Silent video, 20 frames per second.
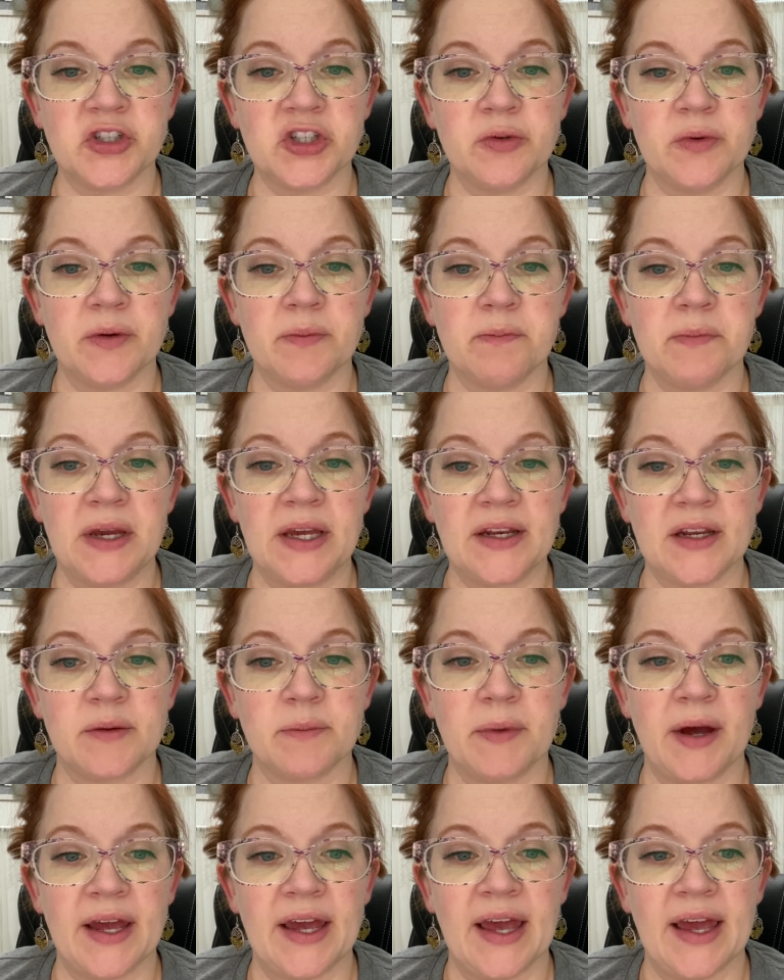you would meet at
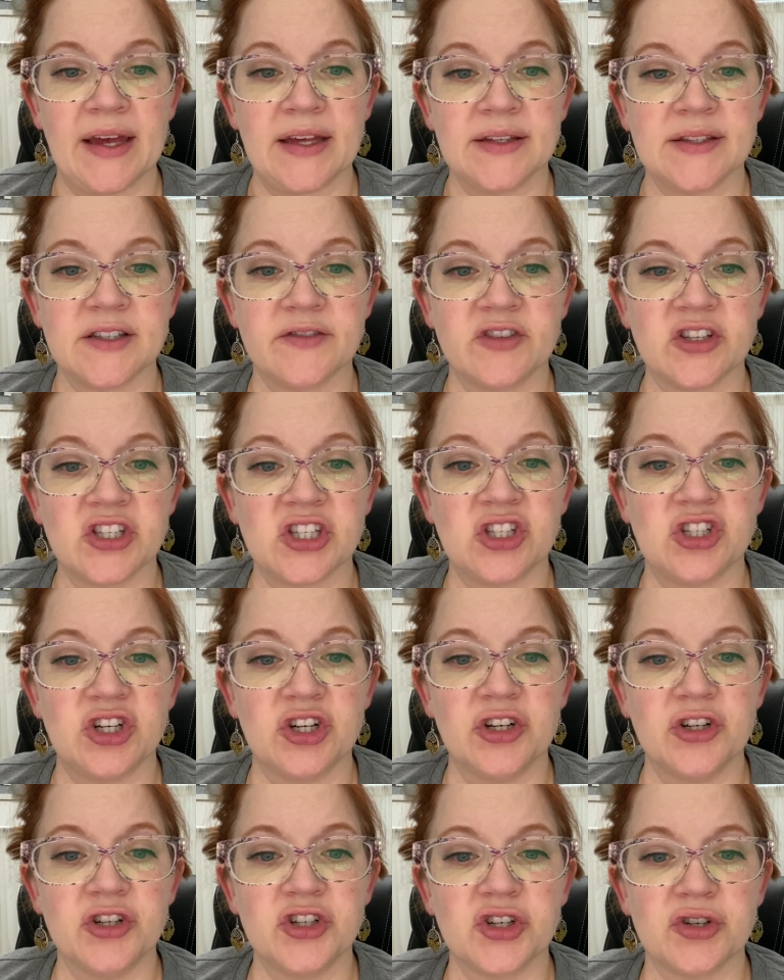my hands, of the
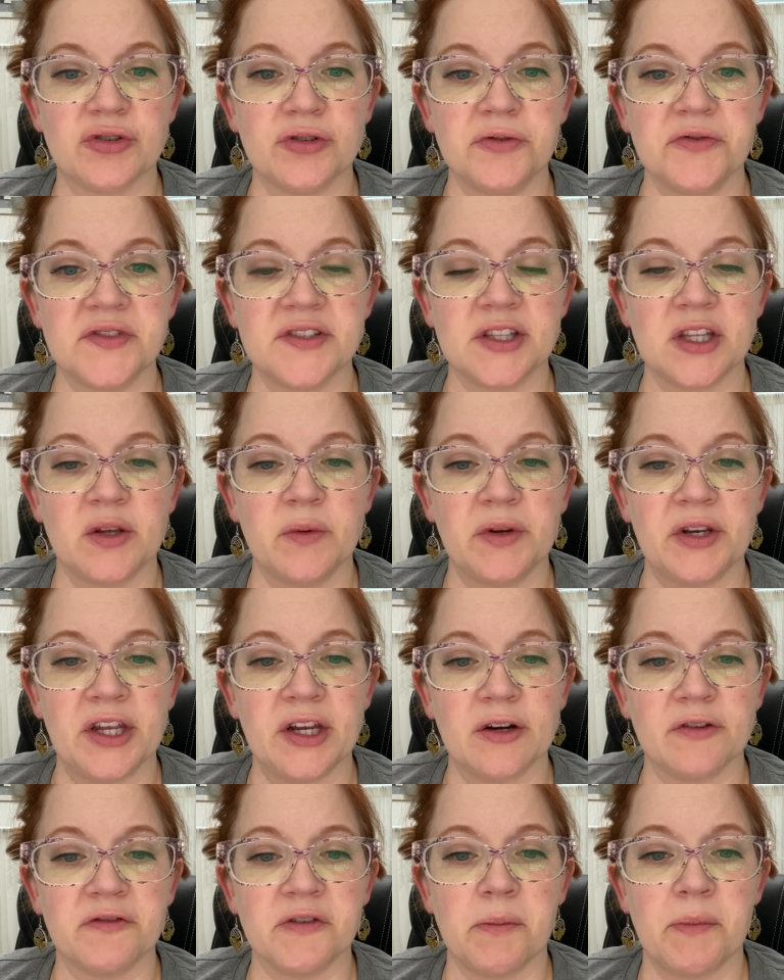stern truths that you would
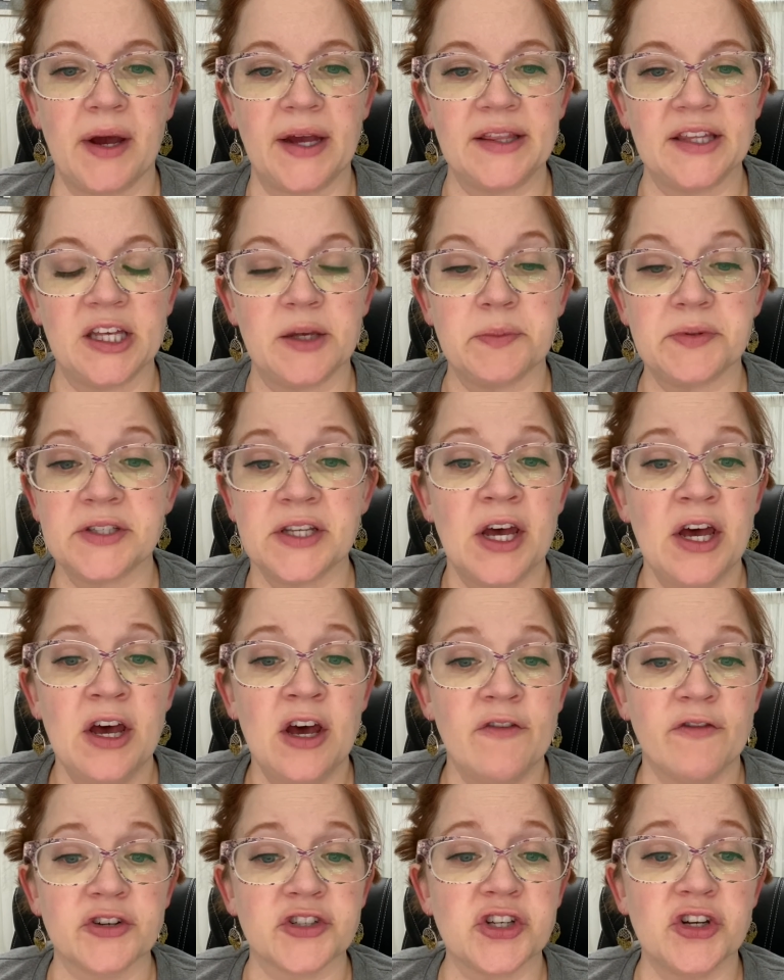hear from my lips,
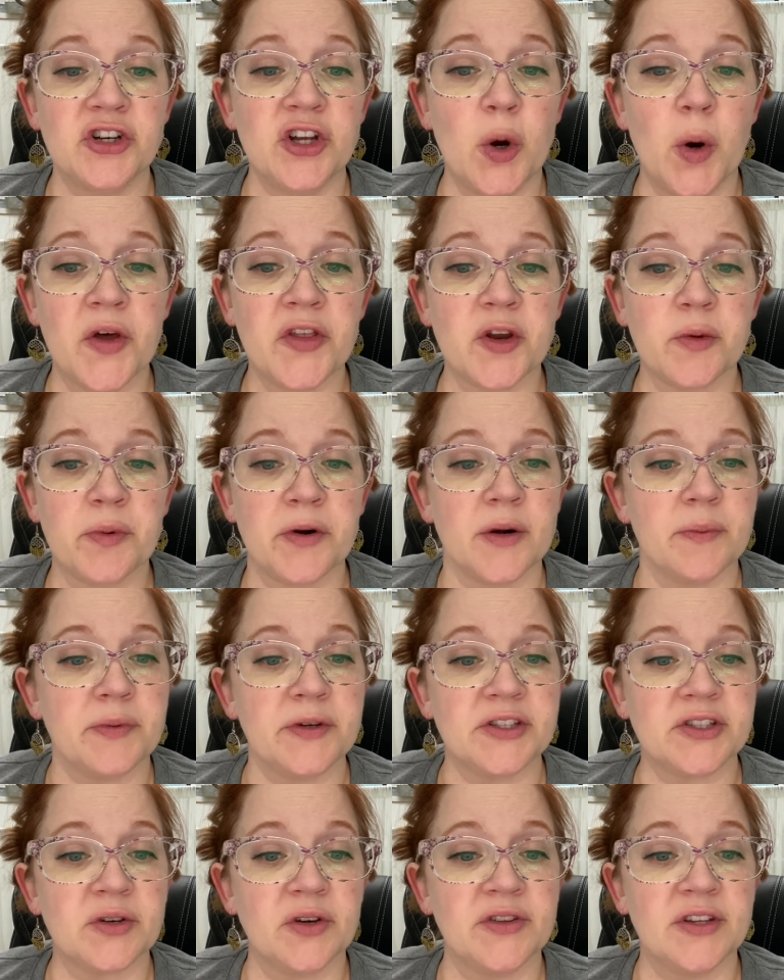for to no other
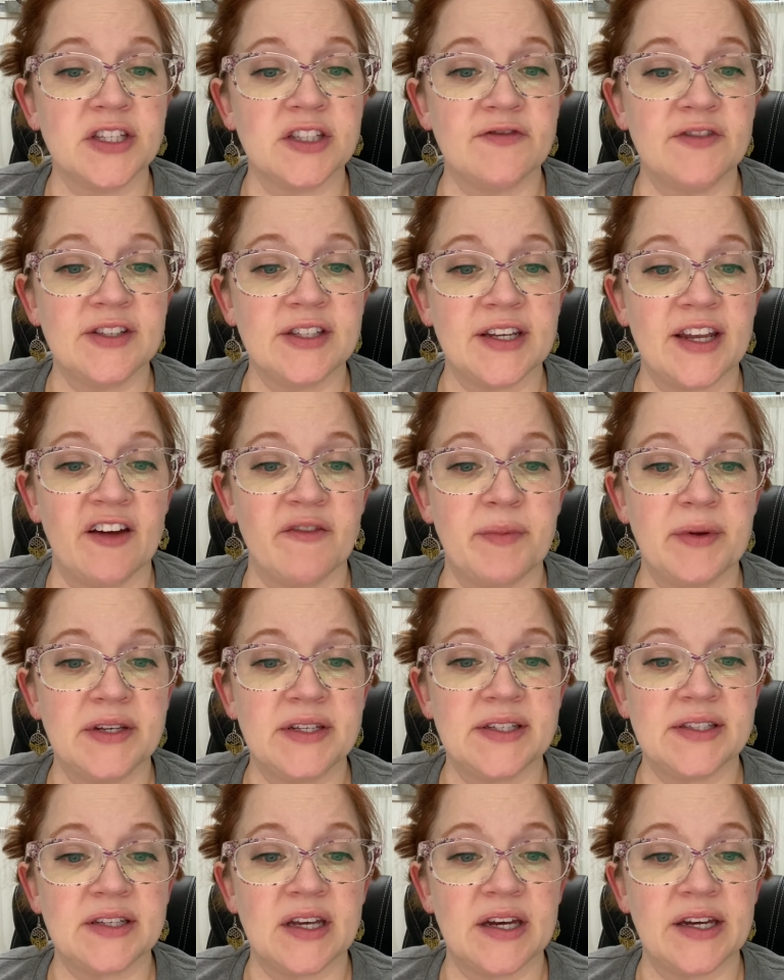purpose could this visit have been
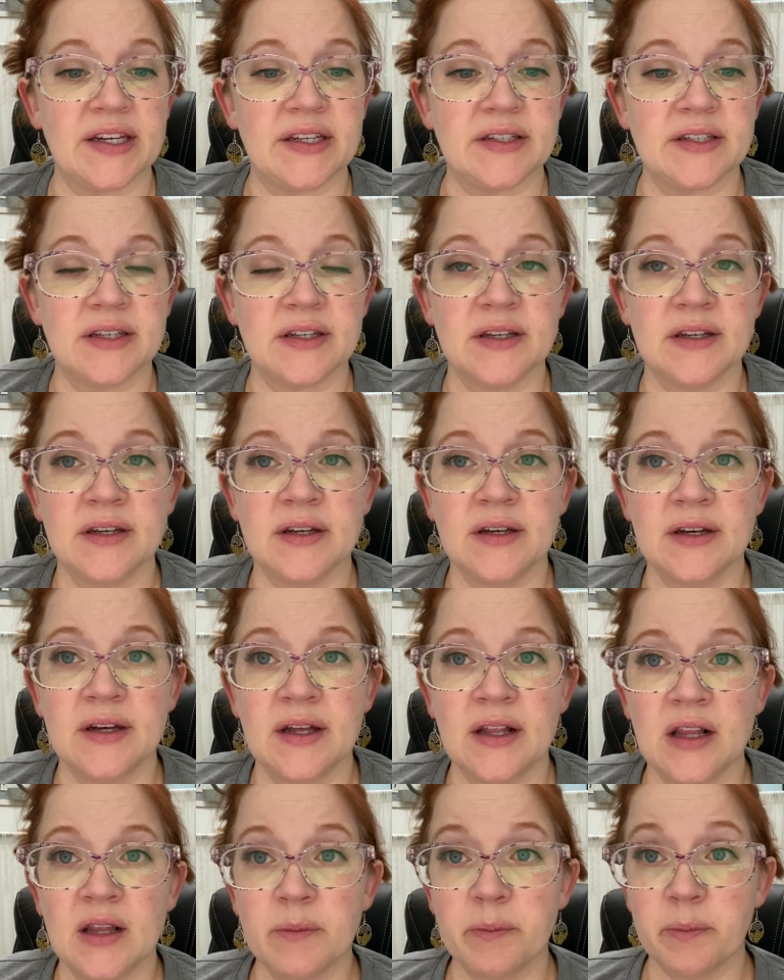designed.
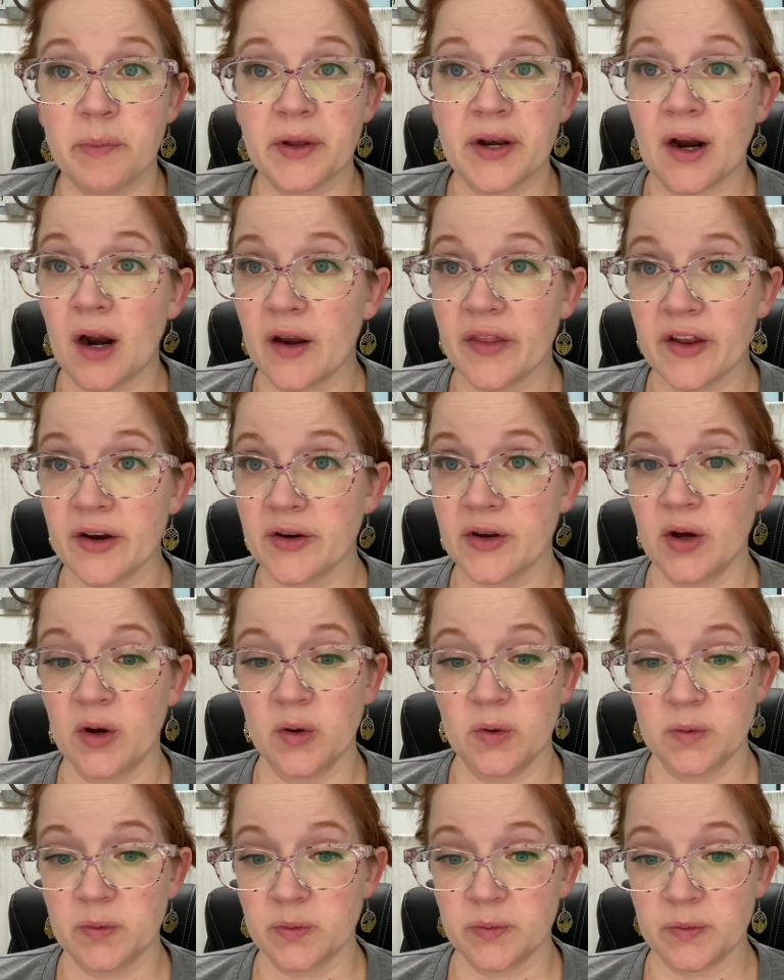But are there
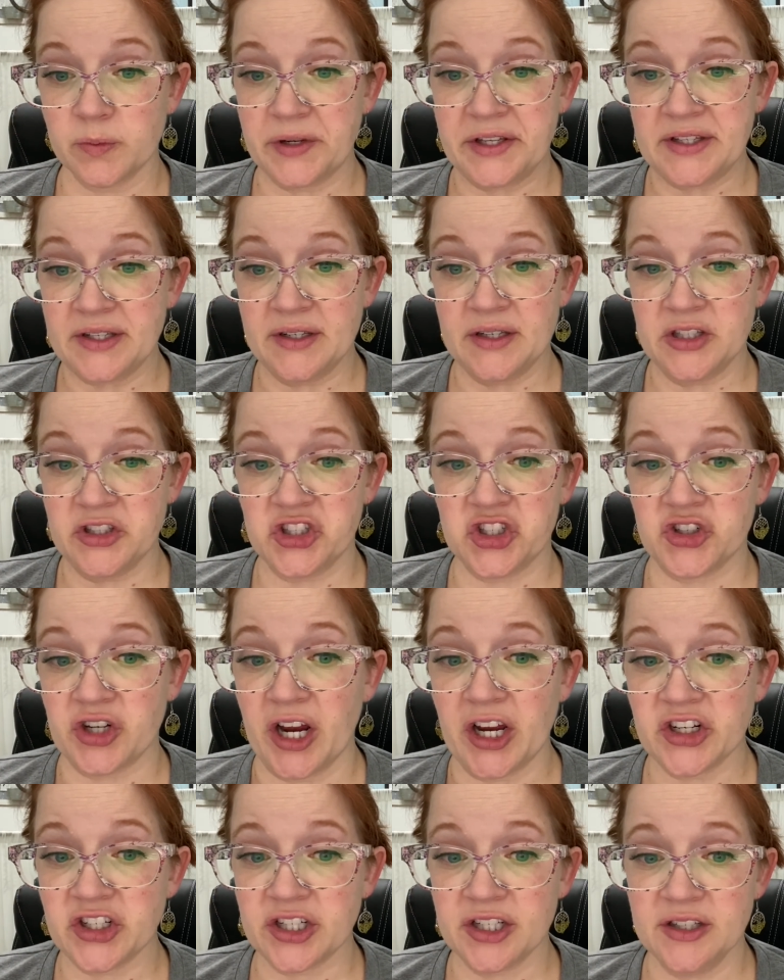no written
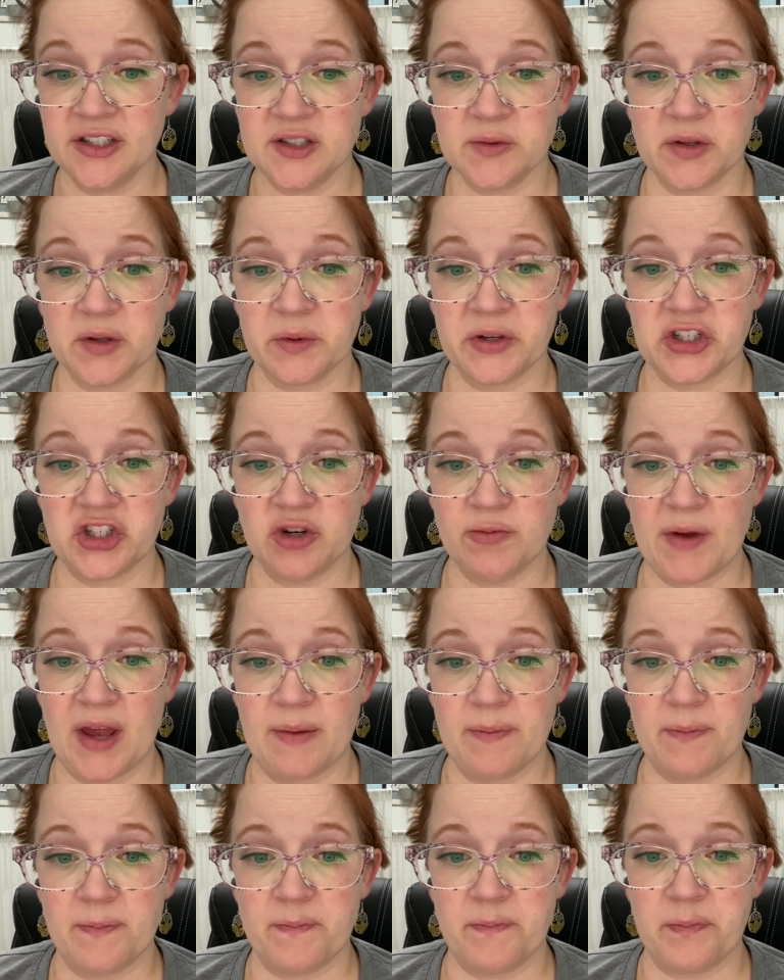instructions with which you
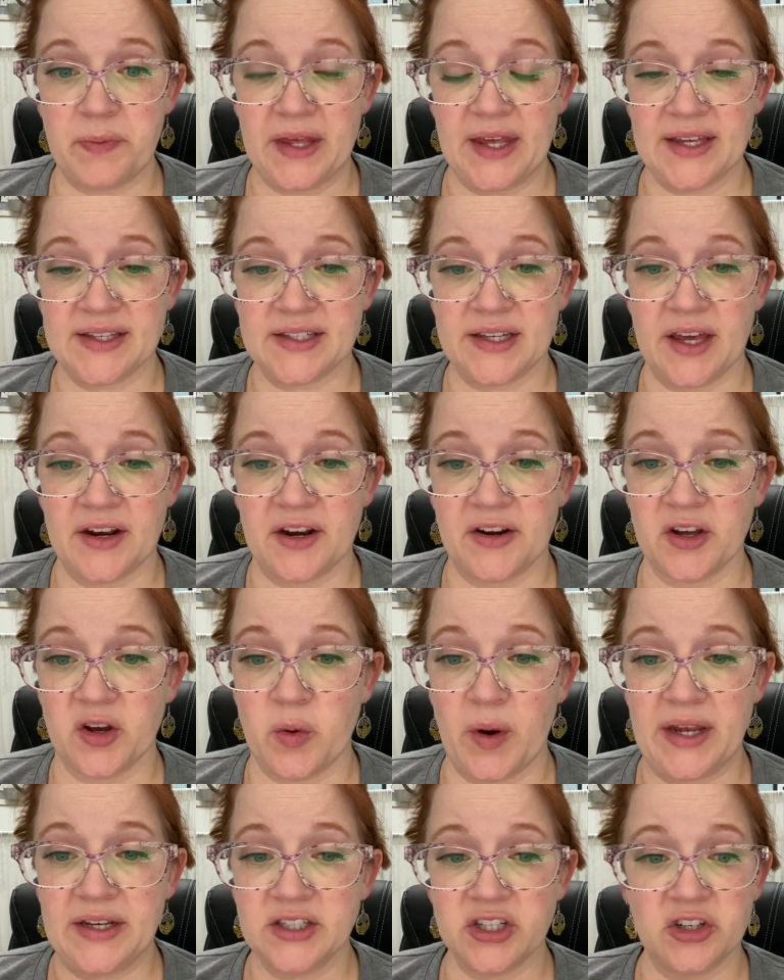may be as yet
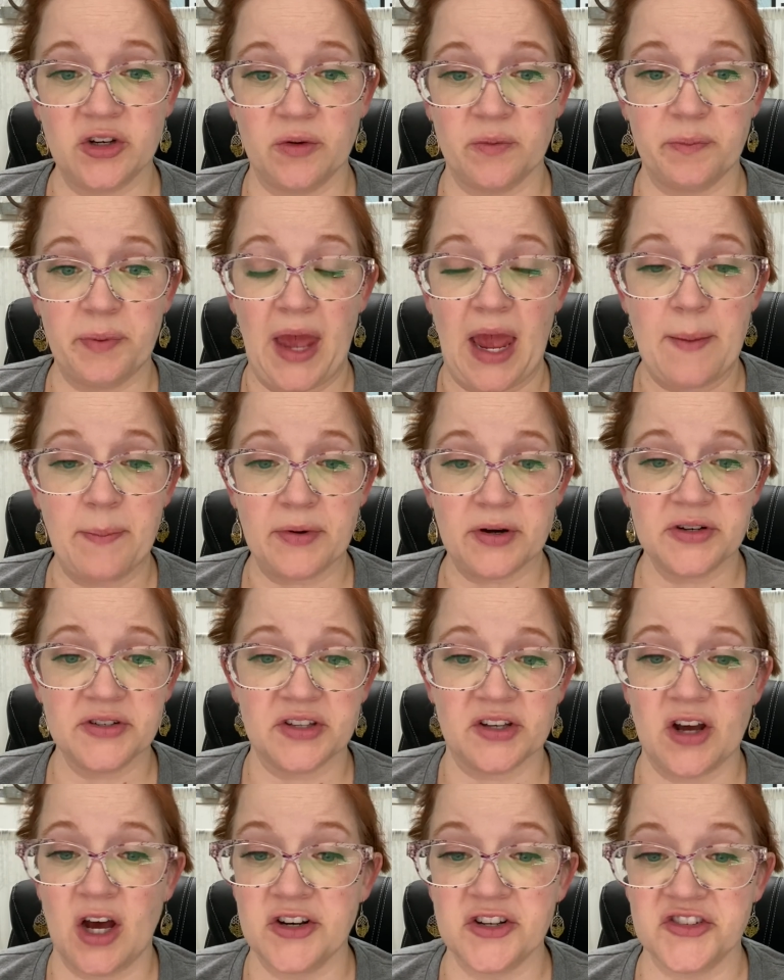unacquainted, no papers,
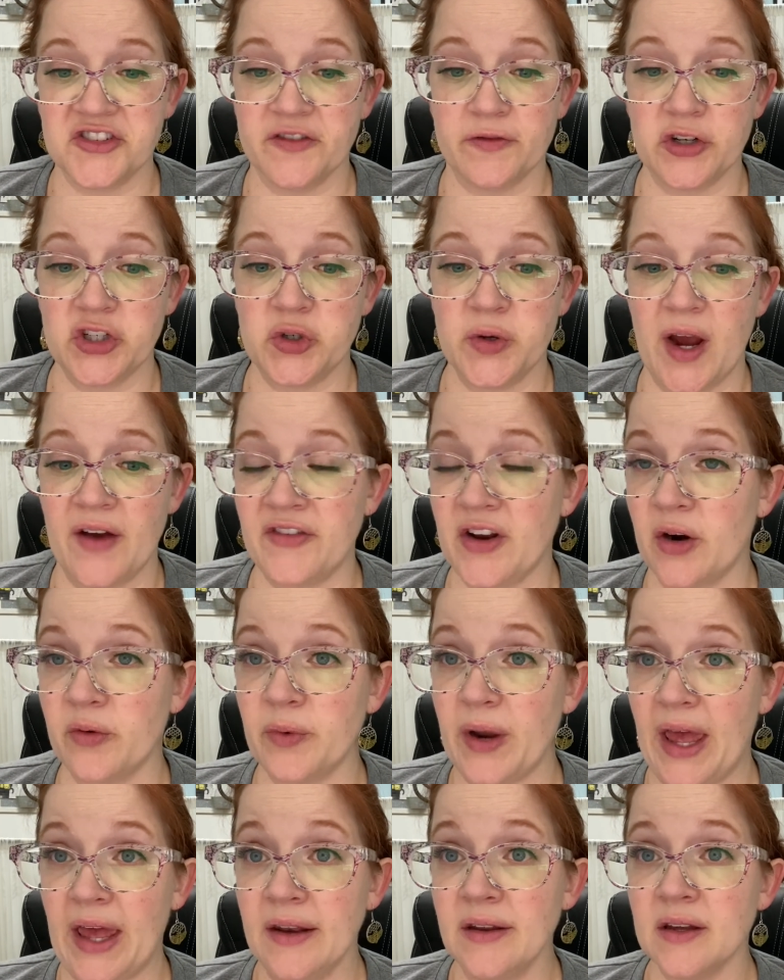the contents of which you have not
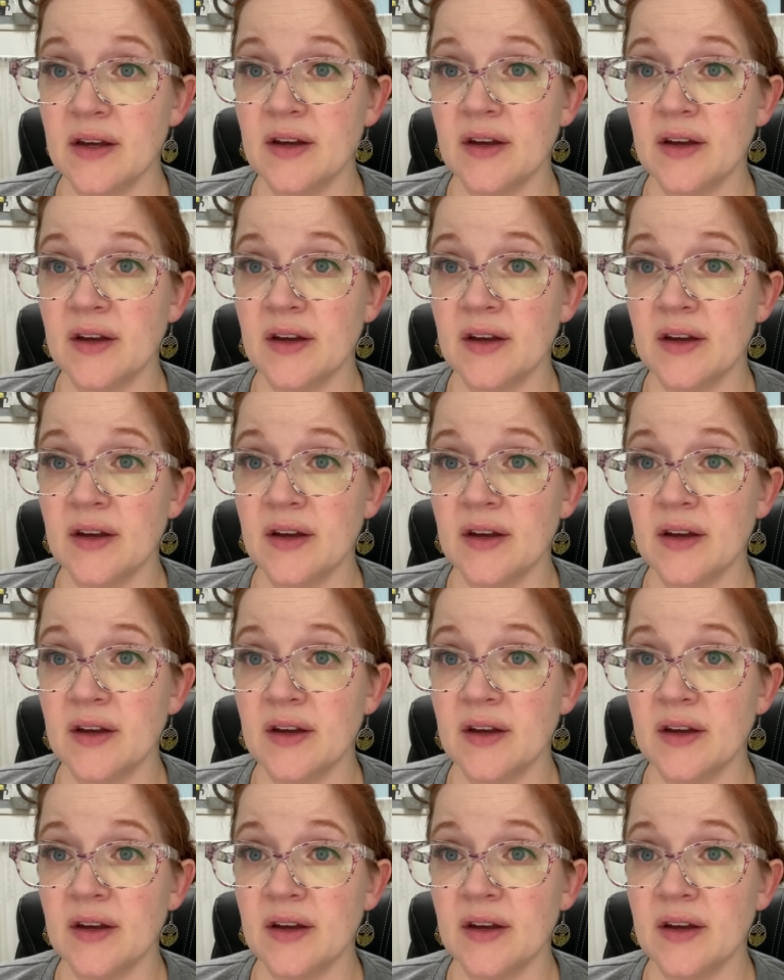read?